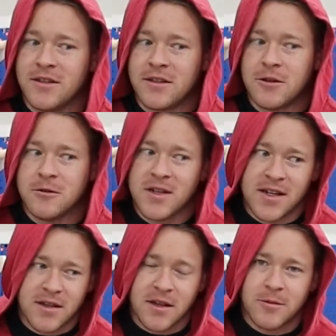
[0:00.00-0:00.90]
So
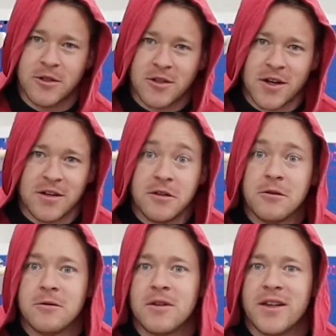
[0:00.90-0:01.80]
today I think I'm going to try and
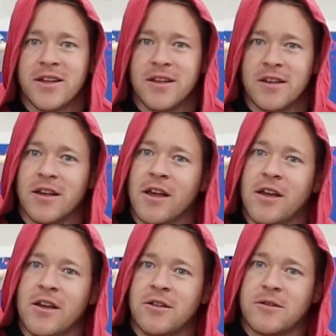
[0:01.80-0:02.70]
do a
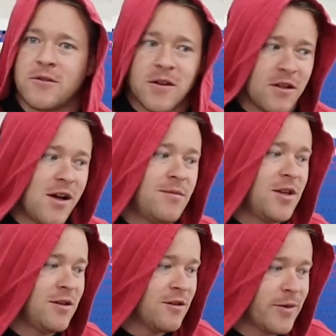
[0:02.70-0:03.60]
steering
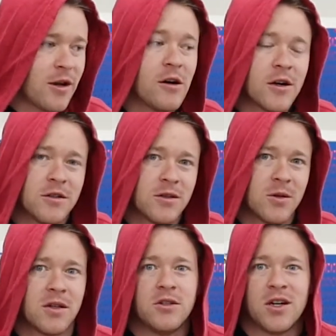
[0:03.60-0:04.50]
alignment of my car, just
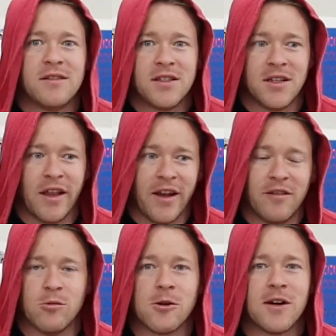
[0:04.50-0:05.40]
so I can drive it and
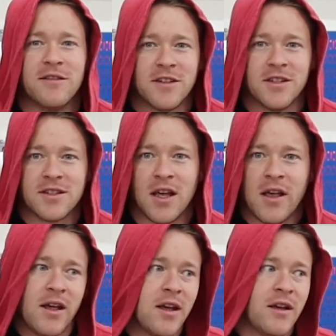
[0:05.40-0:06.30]
have more confidence
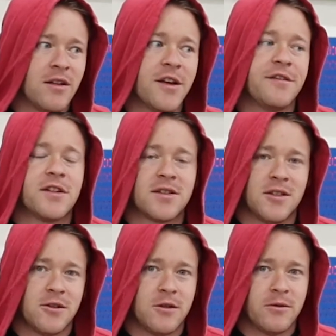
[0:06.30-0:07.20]
that I fixed
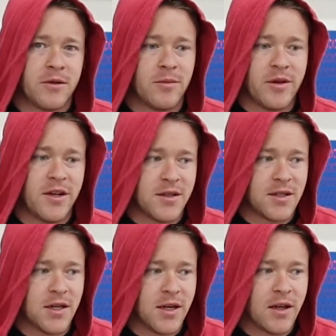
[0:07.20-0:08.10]
the issue with the play of the
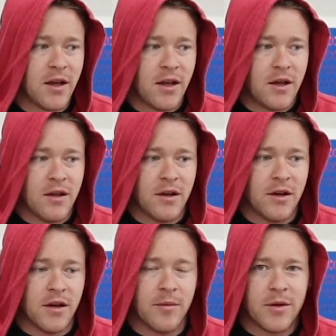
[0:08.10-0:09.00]
steering.
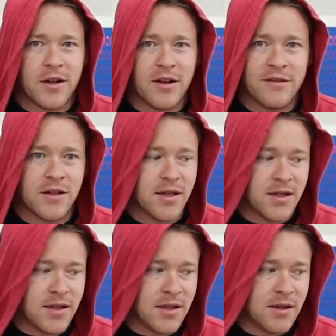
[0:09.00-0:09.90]
I'm pretty confident that
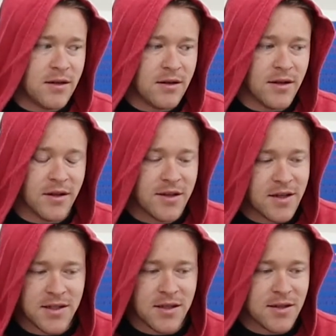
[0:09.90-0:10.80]
I did. I think
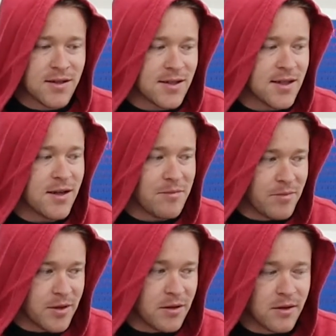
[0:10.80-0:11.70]
I said this last night,
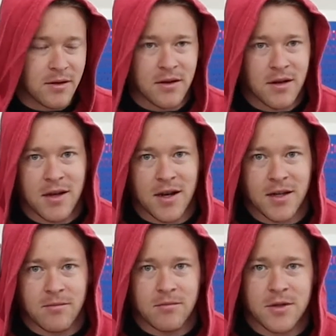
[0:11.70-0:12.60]
but
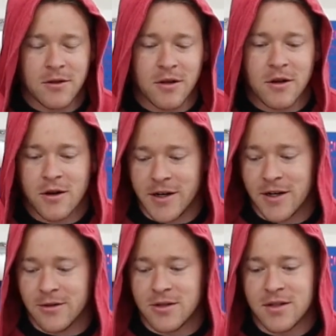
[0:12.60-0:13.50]
I turned the car on and
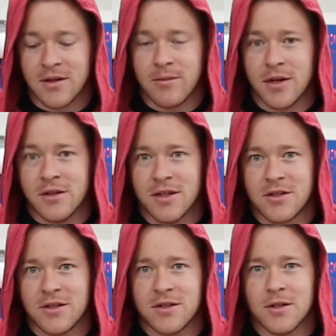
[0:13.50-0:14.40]
I was just like barely
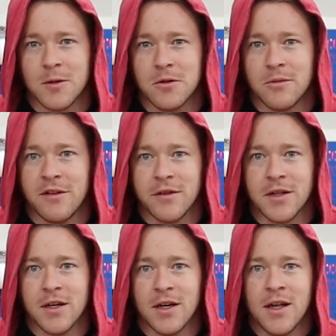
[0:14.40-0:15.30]
touching the steering wheel with my
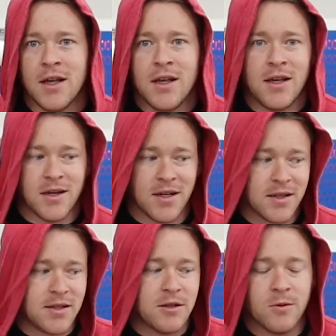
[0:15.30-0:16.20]
finger, and I
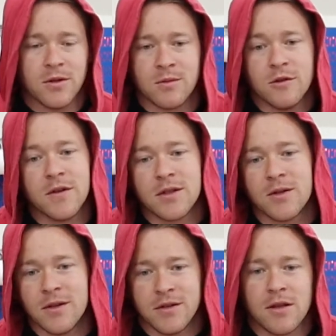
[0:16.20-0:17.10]
could see the wheels moving,
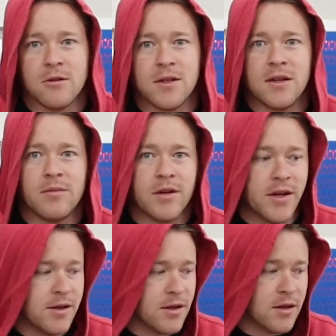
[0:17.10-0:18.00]
so I don't think there's any
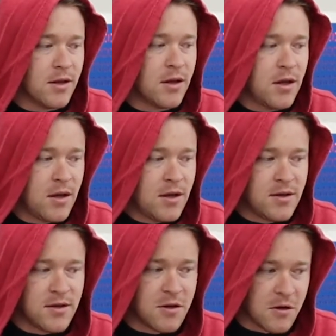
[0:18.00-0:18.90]
play in the
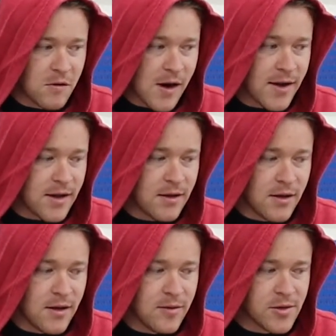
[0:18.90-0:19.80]
steering rack.
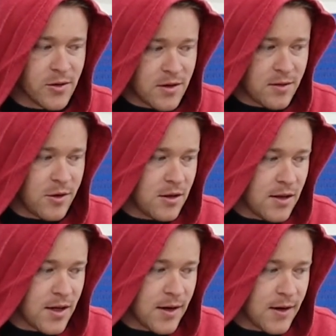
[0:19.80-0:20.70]
So I think I'm good
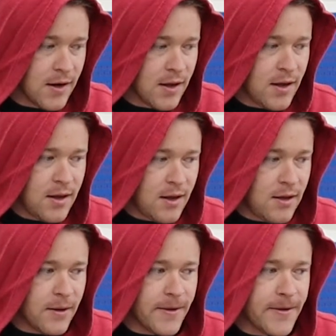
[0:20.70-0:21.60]
there.
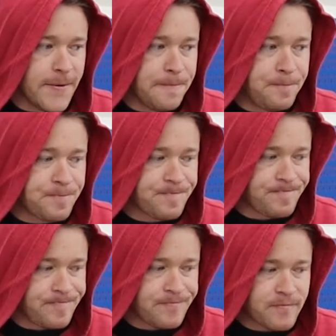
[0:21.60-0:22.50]

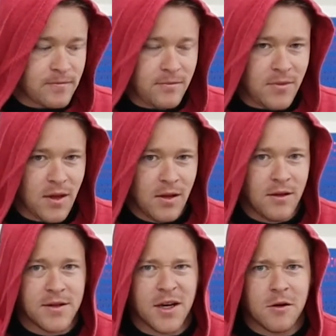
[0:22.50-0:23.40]

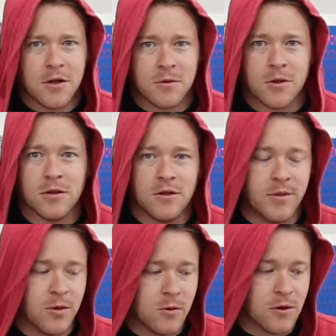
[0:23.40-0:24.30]
Tire rods were a little
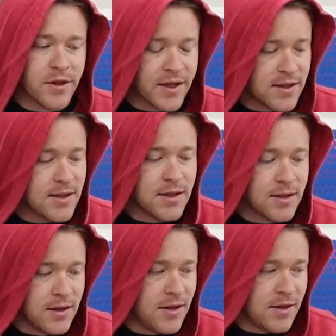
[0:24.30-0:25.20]
bit worn, like I
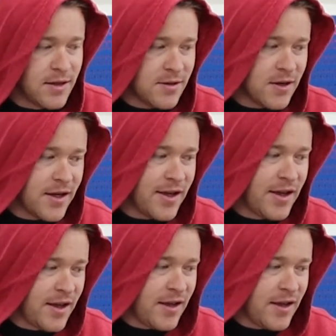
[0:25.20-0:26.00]
said yesterday.